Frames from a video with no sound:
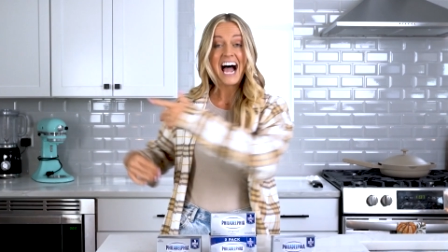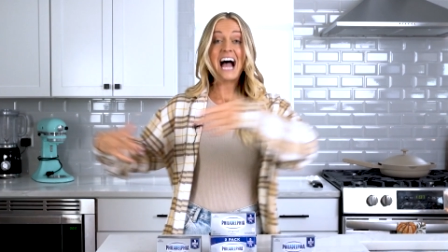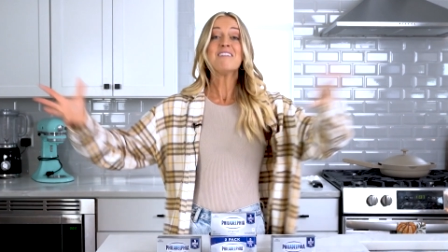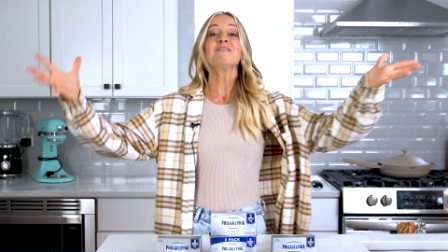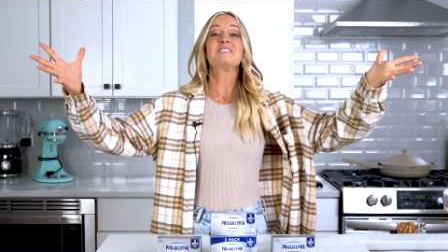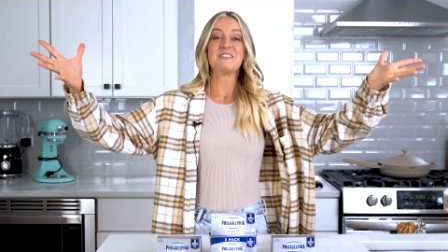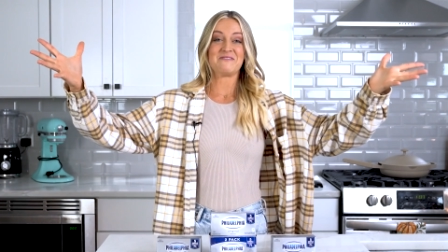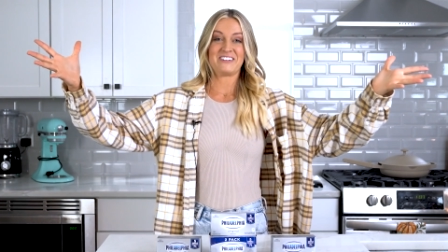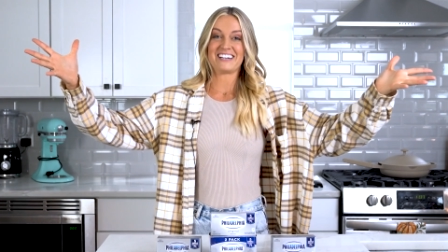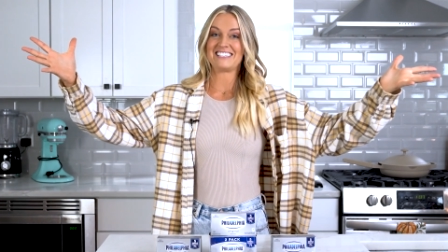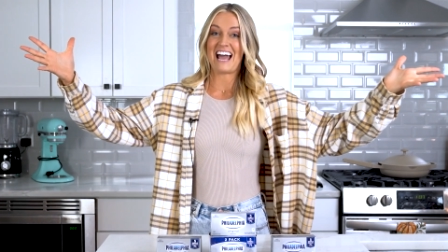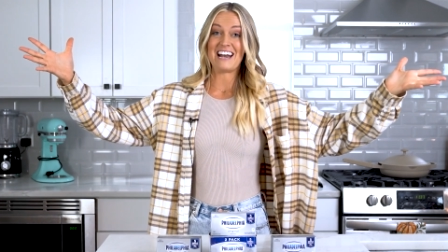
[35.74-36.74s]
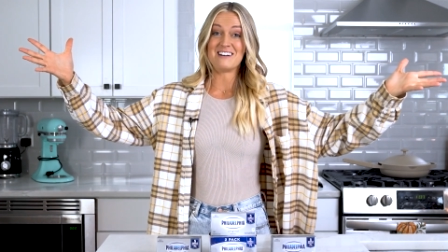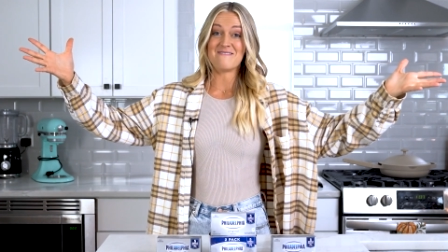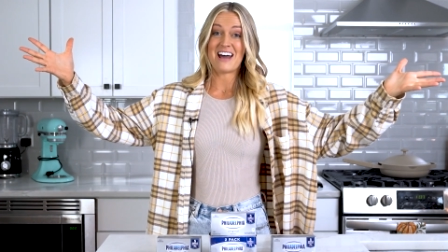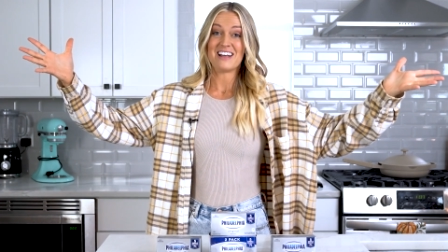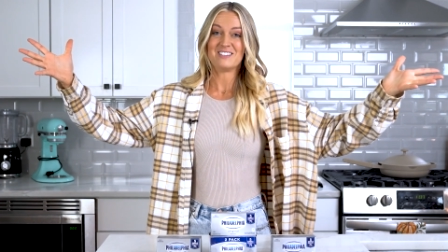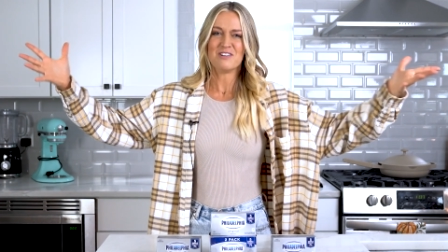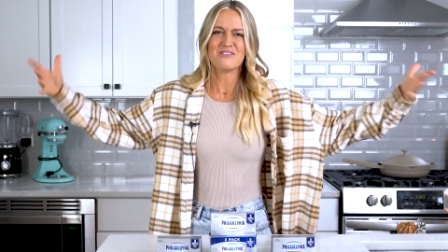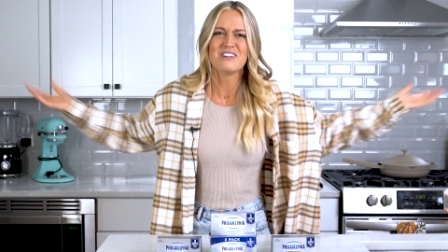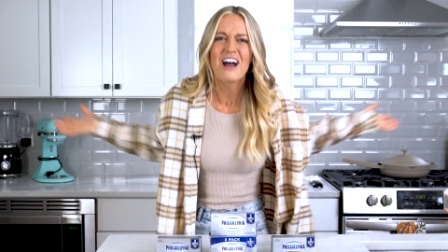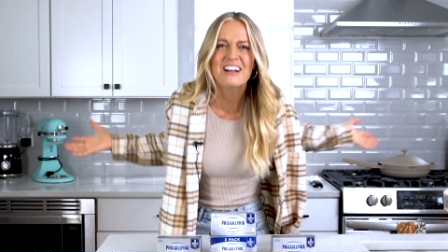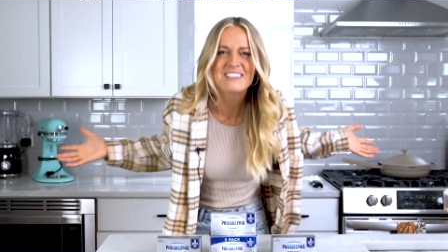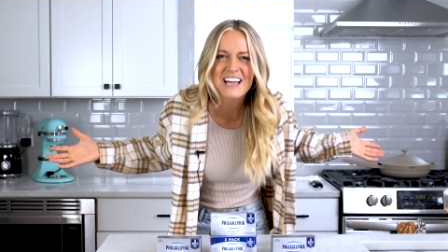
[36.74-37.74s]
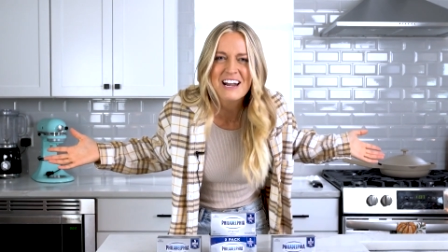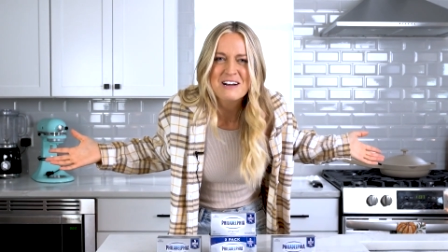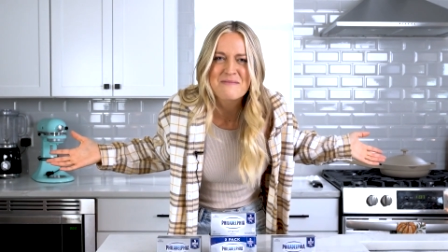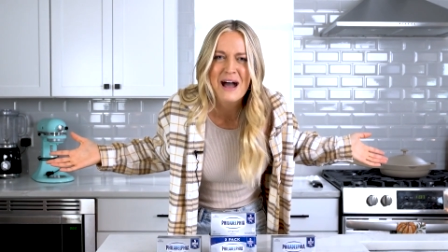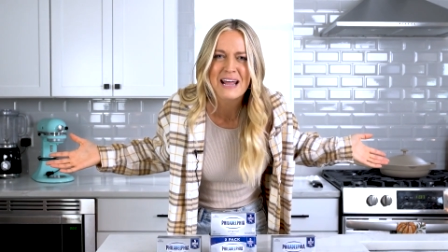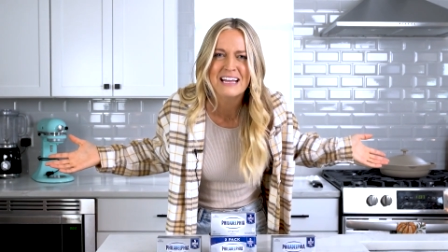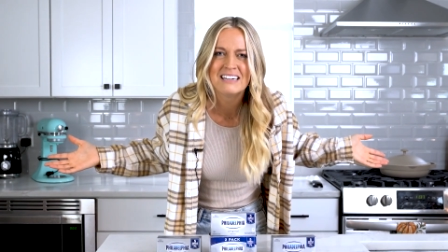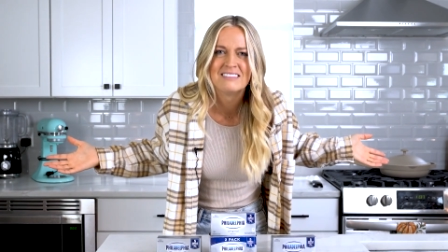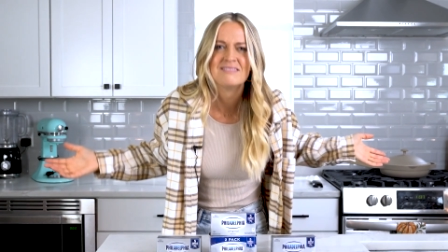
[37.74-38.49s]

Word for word: I'm super excited about it, so if you're not excited about it,